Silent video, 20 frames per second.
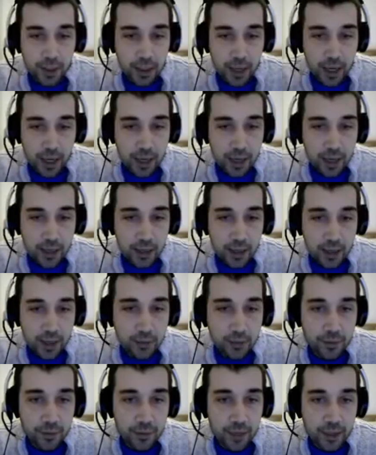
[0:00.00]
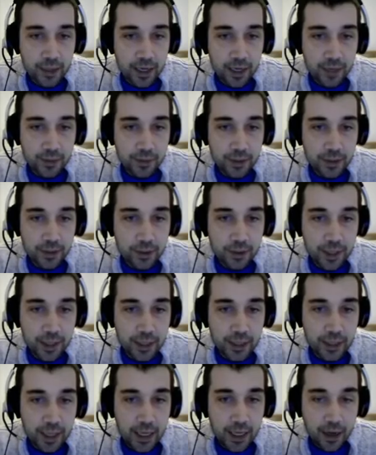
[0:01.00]
And the clay balls allow me to
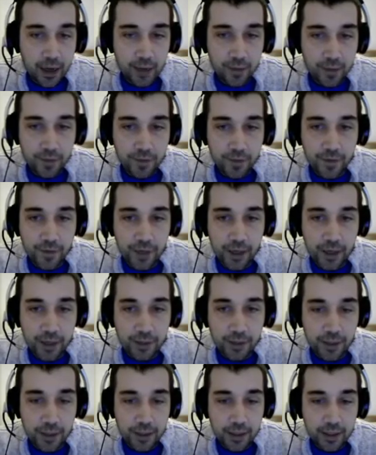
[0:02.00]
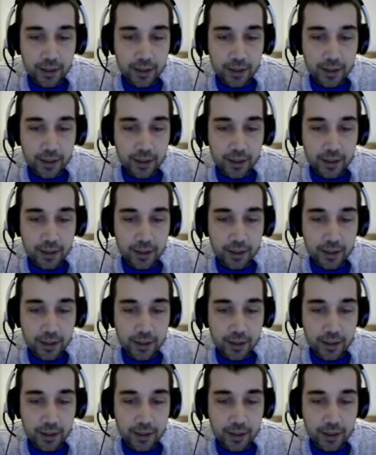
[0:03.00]
create a unfired bucket.